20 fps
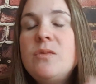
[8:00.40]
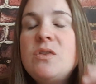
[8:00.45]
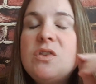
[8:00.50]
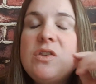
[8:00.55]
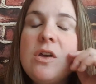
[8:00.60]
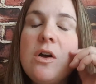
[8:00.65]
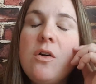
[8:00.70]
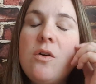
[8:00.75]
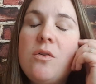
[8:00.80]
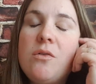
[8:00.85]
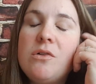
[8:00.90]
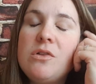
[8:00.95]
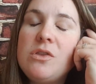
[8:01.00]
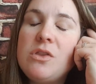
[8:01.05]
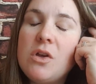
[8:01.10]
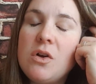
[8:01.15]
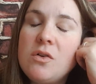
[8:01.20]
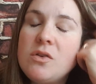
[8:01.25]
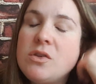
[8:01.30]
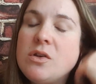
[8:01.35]
So
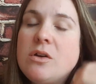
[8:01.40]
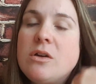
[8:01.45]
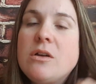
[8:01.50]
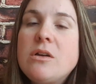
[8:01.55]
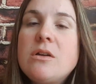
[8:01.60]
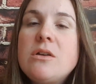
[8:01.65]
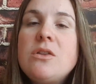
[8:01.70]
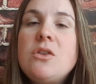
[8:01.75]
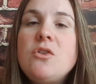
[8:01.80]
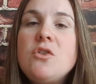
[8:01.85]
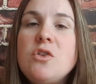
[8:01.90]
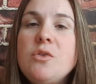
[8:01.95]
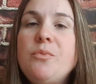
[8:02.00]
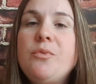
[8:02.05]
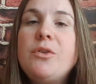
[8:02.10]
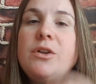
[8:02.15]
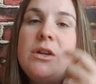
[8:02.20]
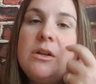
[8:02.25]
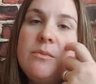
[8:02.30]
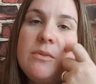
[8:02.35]
those are
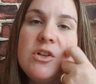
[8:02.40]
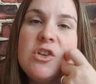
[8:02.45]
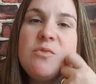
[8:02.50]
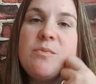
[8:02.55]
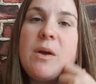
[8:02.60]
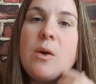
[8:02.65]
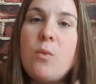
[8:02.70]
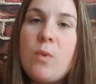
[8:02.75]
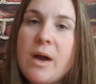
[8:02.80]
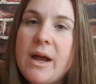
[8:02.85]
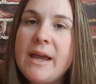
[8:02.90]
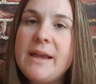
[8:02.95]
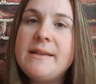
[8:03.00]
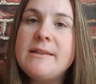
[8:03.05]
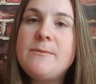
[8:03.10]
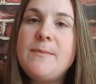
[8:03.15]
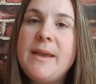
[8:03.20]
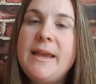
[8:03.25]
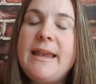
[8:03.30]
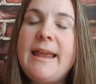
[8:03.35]
pretty much my
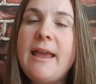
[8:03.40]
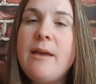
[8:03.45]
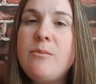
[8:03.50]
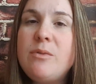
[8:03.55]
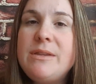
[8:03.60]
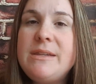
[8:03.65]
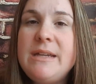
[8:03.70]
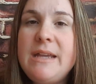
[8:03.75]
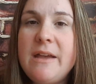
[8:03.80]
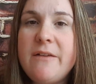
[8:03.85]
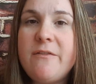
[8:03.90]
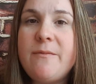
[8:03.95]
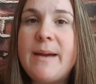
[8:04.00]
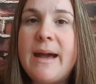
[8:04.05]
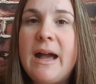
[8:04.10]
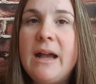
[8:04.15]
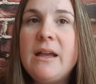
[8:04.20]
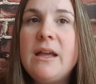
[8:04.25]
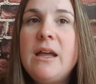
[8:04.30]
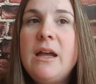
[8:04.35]
whys. Being able to give
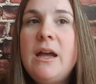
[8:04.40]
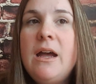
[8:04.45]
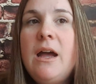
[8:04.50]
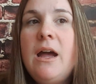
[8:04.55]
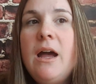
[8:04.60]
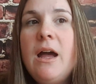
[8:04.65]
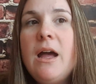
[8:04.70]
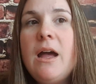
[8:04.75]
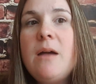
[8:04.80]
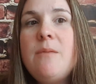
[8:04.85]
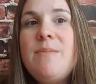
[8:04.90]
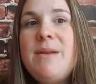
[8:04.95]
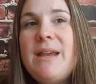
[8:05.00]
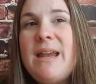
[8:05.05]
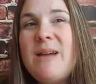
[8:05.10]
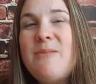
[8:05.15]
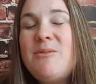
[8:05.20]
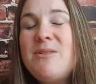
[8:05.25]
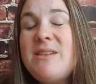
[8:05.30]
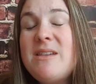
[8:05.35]
back. Being
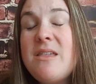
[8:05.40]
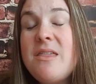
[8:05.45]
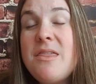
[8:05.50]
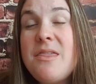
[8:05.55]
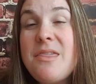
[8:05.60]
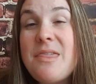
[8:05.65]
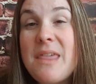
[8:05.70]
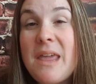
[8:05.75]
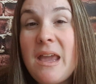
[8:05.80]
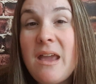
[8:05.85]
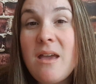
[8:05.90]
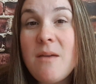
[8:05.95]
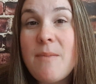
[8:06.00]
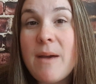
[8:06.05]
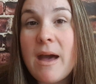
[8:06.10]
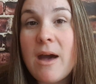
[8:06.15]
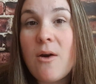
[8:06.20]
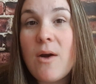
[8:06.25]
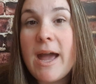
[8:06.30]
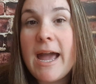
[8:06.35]
able to think
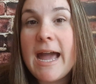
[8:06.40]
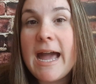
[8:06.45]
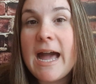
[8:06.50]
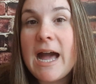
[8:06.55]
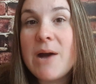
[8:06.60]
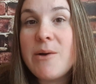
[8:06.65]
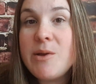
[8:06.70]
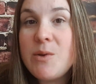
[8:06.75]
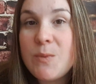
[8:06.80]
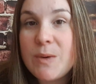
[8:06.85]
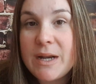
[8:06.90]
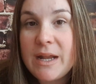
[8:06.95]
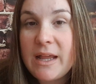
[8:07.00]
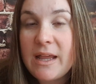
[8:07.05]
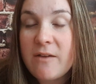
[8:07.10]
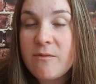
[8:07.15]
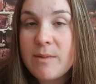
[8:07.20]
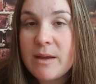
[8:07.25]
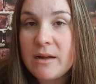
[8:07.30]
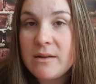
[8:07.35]
about how I want to
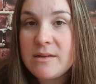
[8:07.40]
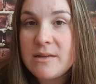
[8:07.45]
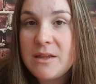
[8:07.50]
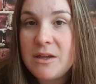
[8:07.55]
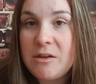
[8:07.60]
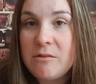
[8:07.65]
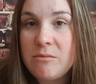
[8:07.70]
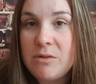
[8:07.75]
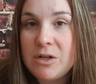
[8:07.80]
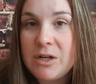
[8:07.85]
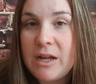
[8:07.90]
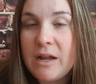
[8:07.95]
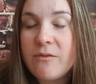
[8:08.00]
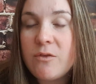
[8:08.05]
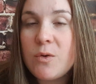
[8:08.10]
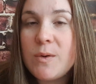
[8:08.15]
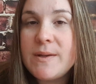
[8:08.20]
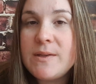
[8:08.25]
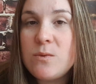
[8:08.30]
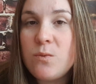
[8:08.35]
give back to the community. I've
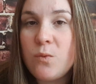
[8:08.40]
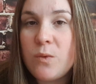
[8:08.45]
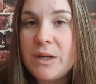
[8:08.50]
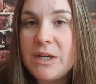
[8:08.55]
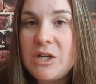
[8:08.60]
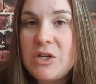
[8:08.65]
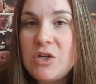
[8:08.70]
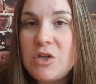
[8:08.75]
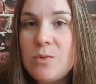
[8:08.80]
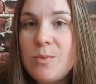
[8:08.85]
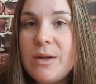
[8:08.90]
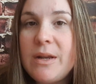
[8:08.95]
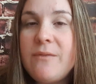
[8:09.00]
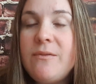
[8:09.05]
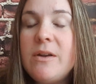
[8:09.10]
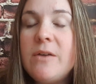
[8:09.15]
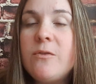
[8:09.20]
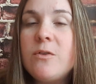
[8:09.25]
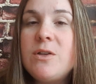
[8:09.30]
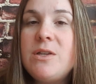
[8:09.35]
always wanted to, but I've
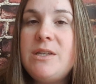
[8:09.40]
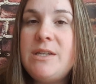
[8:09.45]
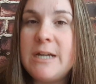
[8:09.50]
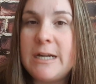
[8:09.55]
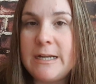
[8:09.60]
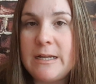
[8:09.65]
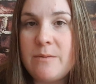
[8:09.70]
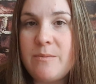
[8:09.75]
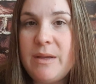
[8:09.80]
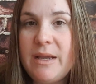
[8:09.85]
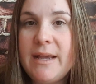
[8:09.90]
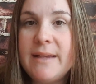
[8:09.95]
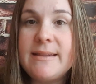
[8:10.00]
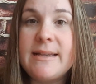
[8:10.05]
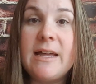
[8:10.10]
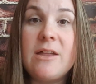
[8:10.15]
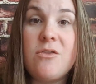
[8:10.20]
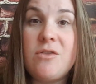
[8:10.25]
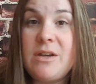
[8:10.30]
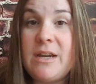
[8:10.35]
never done it because
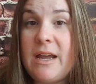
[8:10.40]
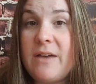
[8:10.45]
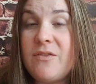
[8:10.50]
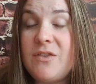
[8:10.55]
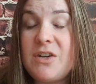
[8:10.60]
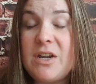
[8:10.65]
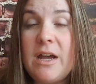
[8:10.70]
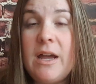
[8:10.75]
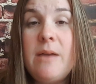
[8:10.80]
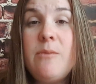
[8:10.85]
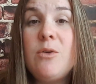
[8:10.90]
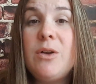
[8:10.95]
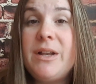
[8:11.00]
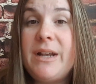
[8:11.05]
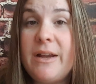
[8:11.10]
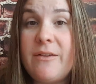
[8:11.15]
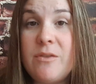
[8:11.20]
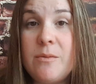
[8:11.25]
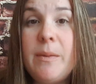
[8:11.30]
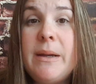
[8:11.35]
I either didn't have the time, or I
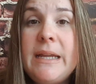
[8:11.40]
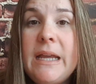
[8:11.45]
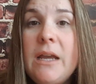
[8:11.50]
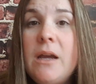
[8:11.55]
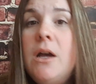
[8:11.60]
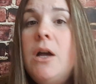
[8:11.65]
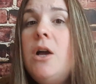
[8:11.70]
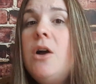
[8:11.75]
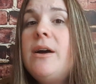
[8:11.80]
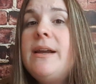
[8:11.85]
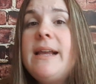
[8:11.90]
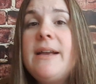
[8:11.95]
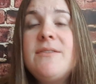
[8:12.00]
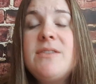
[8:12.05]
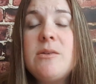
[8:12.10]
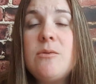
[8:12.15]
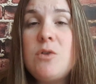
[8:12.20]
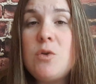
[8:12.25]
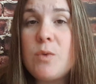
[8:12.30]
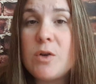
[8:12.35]
didn't have the money, or I didn't have
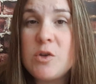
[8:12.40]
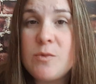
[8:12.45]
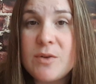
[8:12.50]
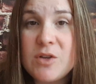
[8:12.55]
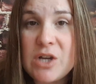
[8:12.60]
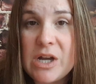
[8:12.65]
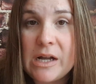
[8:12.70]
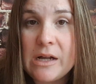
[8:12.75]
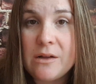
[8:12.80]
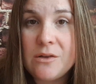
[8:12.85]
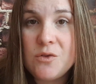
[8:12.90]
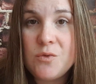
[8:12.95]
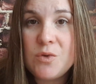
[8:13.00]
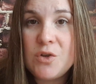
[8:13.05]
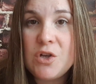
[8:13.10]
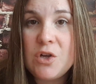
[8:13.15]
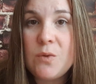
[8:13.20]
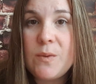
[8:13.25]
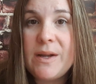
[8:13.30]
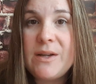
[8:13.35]
someone to watch my child,
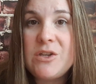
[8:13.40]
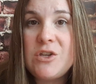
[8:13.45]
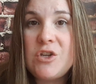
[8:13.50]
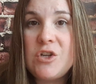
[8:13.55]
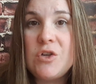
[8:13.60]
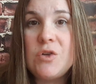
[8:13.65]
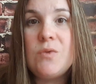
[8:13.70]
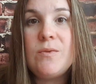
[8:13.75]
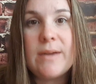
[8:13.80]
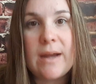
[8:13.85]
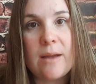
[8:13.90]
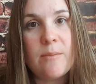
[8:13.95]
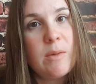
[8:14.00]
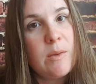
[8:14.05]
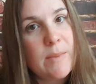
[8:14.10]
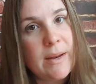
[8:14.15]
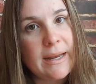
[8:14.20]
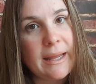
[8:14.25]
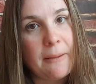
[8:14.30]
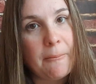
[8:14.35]
which equates to time
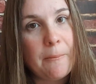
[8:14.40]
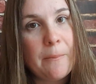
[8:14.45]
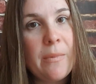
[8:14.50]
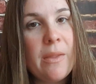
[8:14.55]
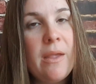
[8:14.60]
and money,